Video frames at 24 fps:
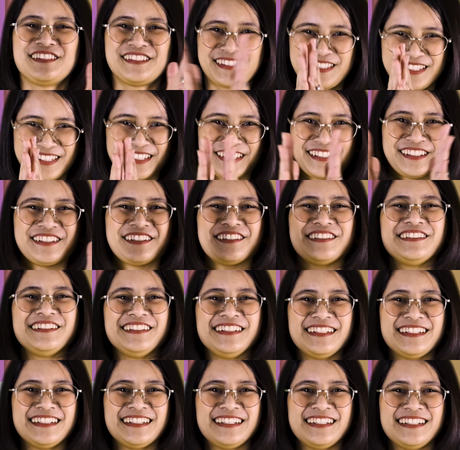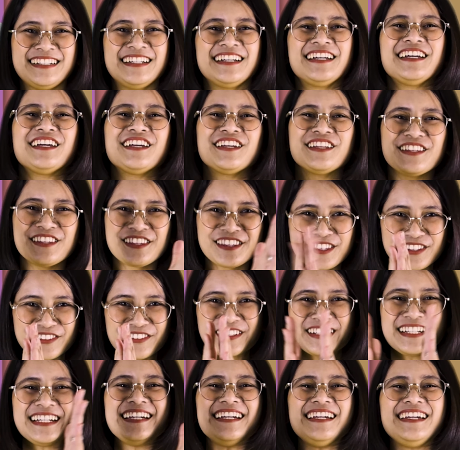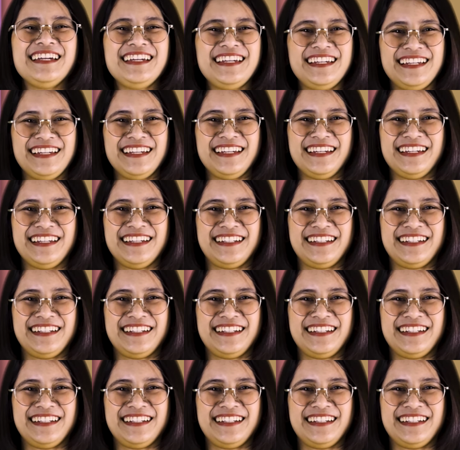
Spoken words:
2, 3.